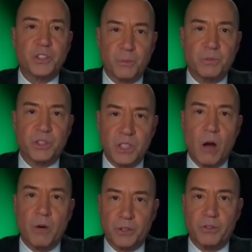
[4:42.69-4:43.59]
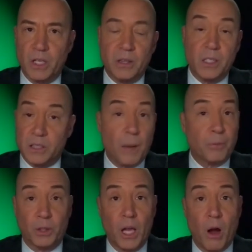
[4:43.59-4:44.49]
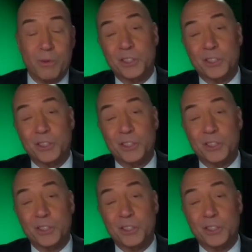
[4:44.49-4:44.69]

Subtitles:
some snow underneath this upper low.